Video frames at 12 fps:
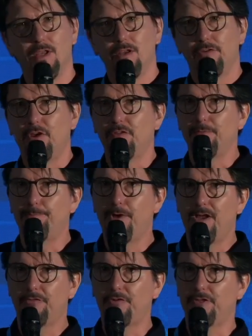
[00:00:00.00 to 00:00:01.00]
So the
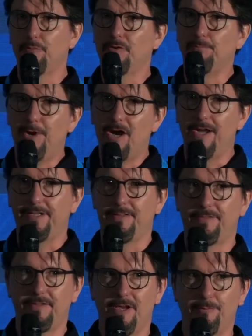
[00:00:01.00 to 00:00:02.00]
person that was buying
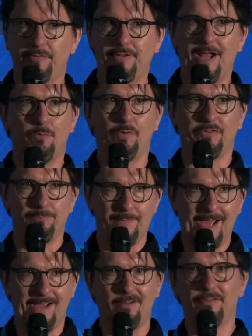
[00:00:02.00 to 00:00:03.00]
the thermostat was
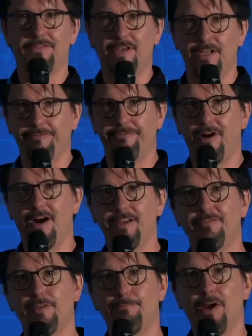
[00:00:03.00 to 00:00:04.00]
male,
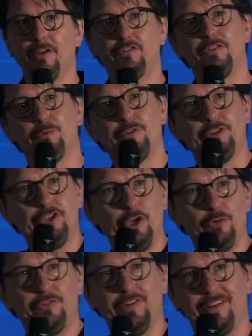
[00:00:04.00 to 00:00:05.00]
35. The person that was
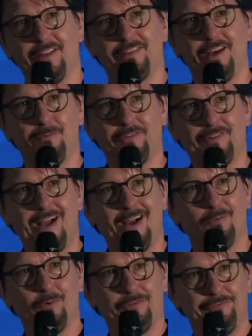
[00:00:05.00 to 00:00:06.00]
using the
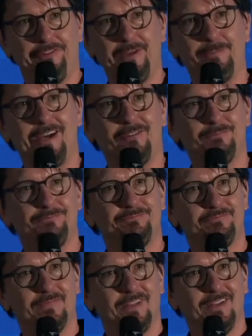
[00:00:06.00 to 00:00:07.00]
thermostat was female.
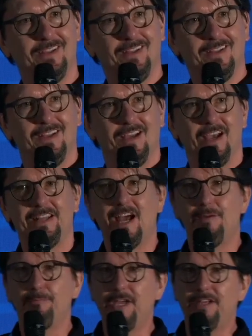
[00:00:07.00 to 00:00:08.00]
And
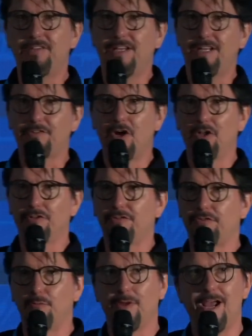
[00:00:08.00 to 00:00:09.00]
that immediately told
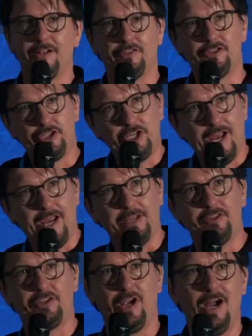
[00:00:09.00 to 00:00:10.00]
us that we had to
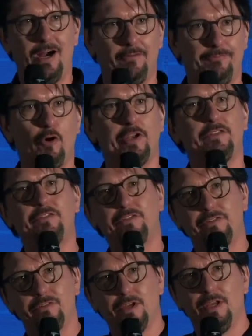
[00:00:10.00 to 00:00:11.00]
change our
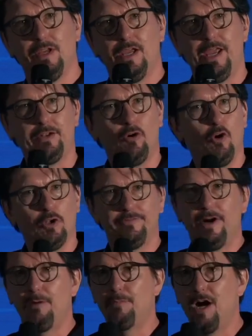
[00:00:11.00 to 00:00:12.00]
voice in all
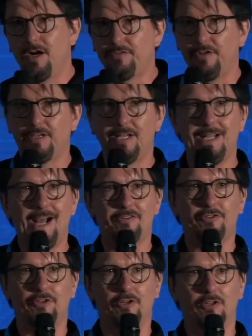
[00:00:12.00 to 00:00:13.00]
of our marketing
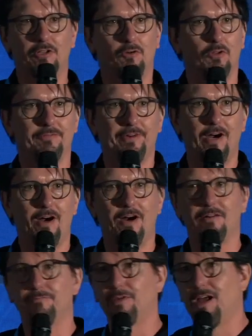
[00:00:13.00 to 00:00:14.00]
collateral, all of
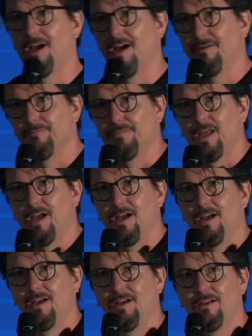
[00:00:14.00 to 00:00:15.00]

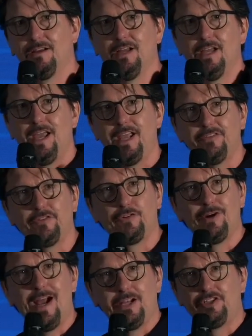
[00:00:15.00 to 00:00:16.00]
our
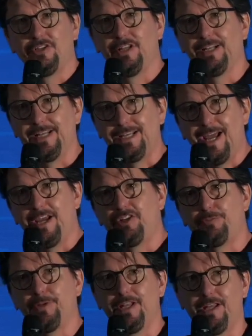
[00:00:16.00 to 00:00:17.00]
interaction and
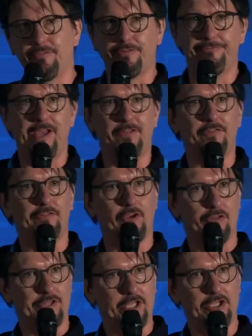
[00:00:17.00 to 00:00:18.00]
engagement interfaces
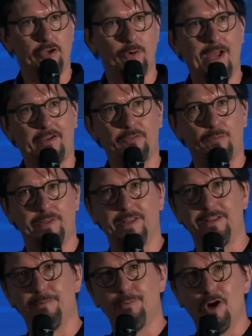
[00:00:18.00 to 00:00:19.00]
on the UX
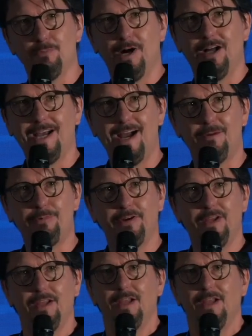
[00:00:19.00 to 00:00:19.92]
within the mobile app.